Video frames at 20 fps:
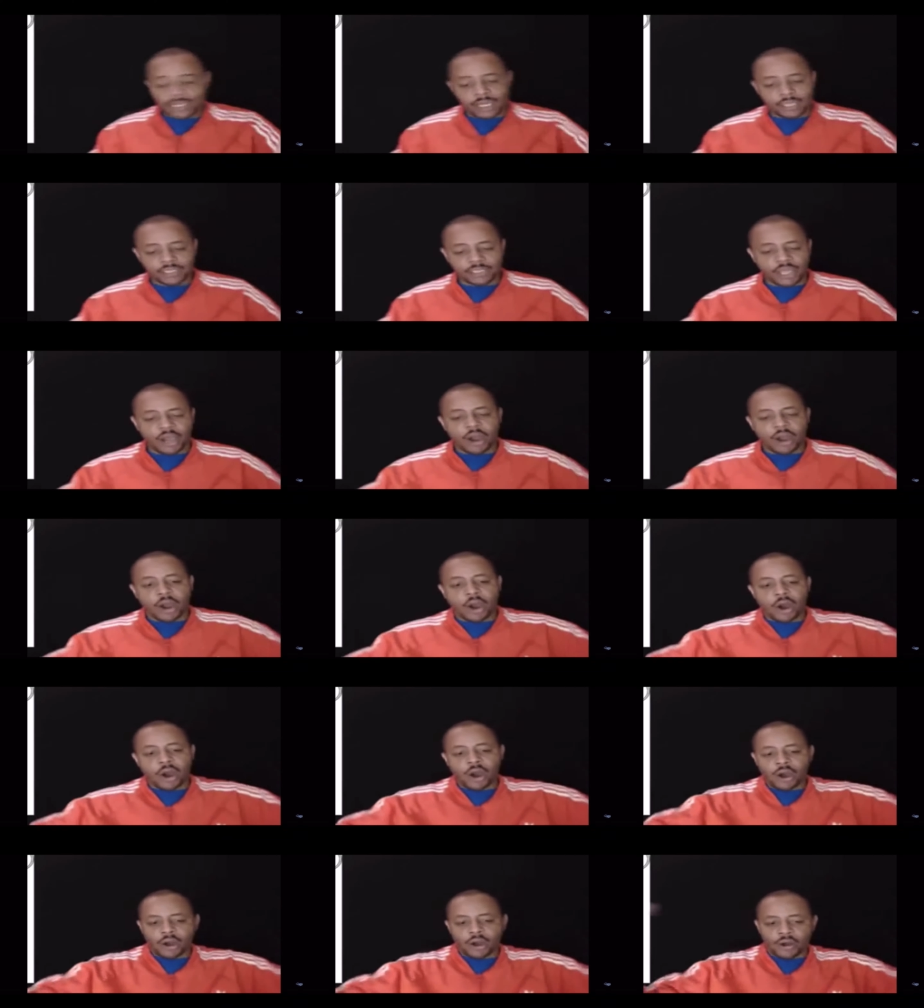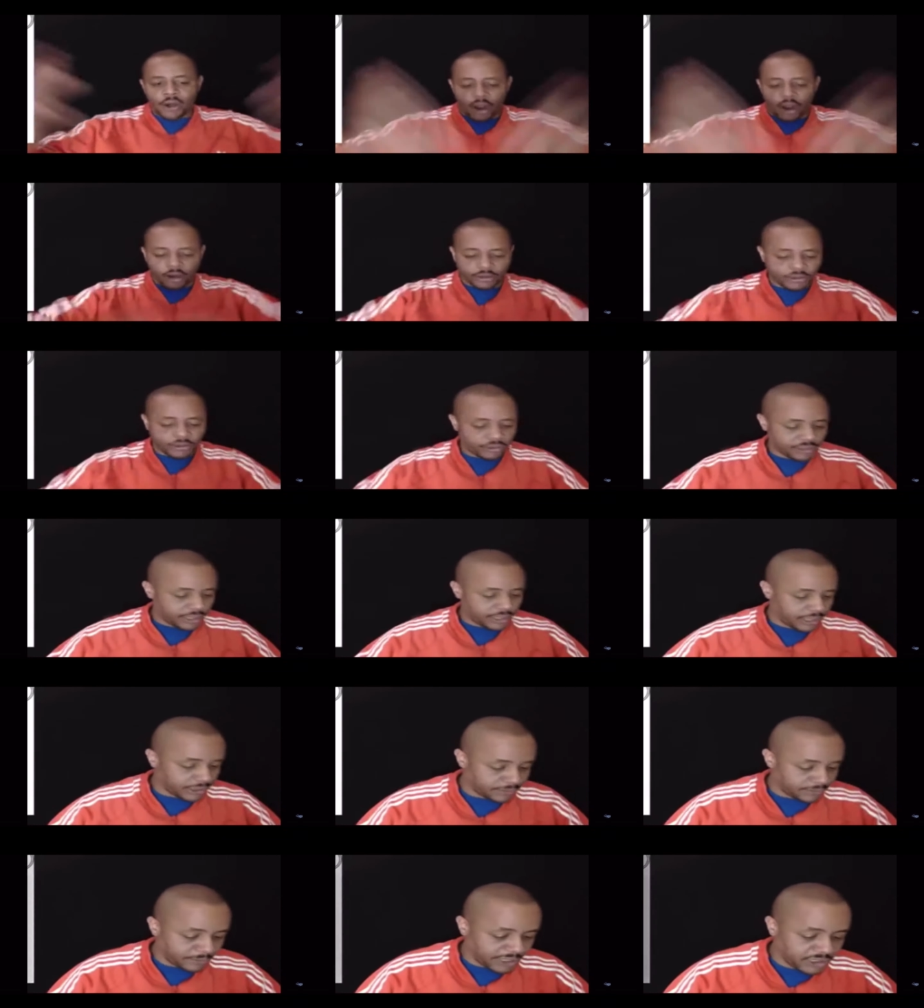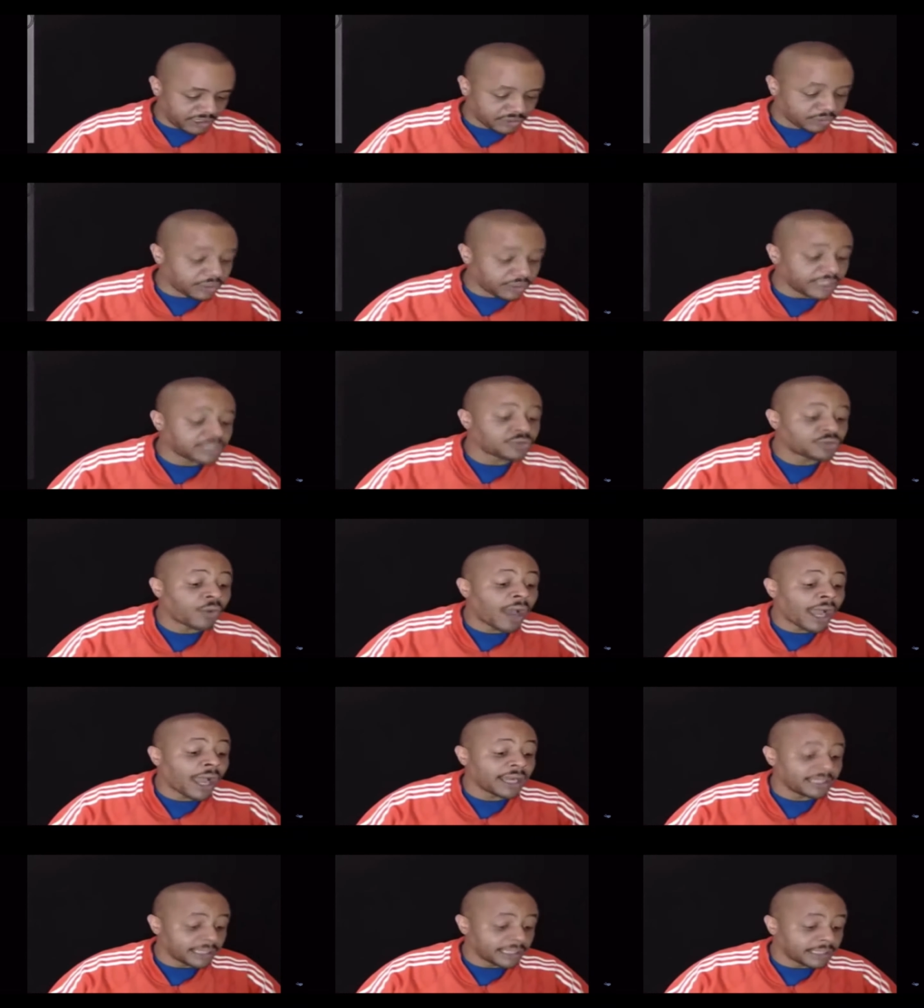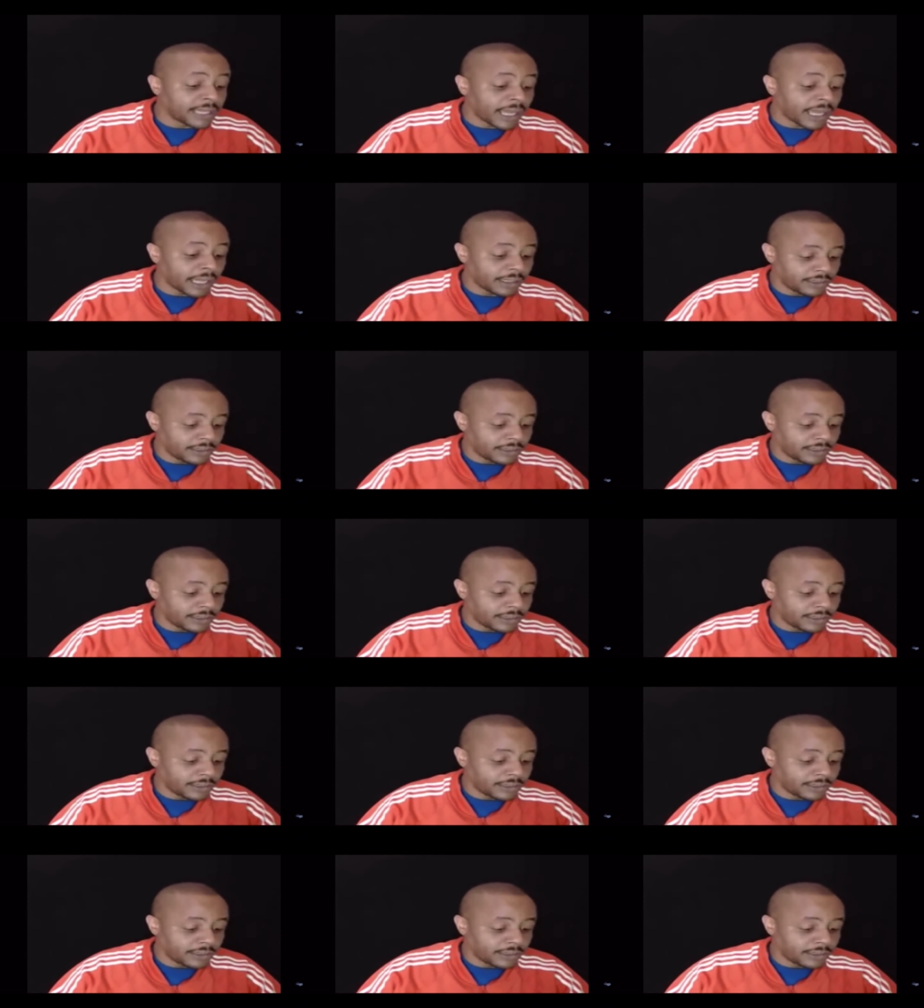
y'all all are going to be too entwined in that.